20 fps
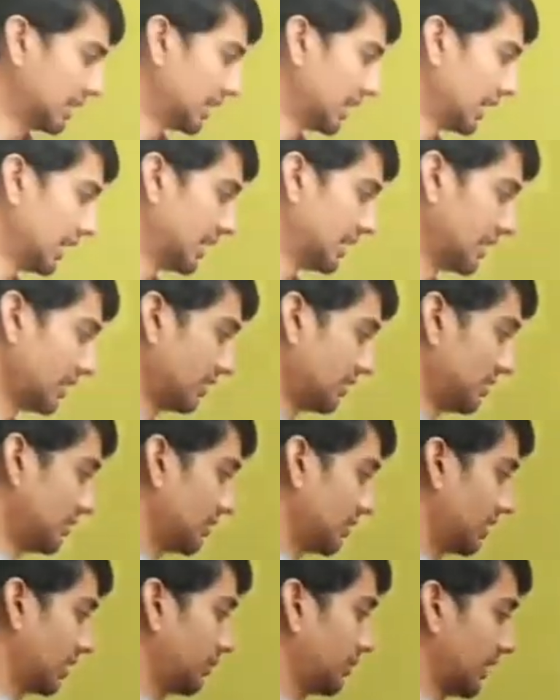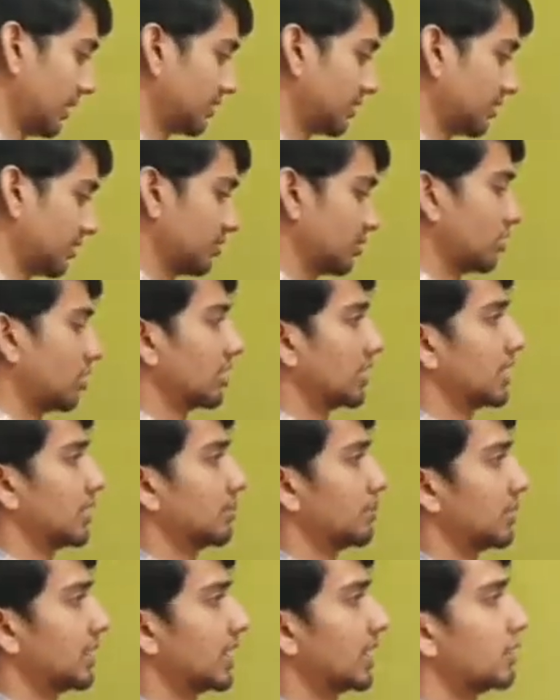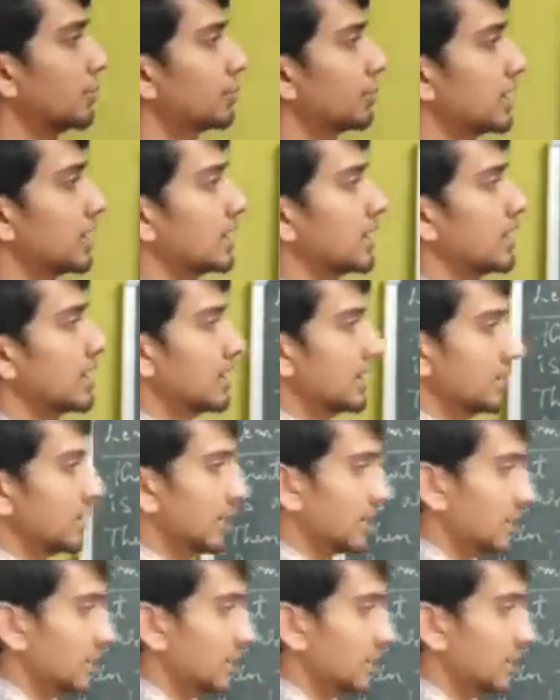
and if x is not in B alpha, that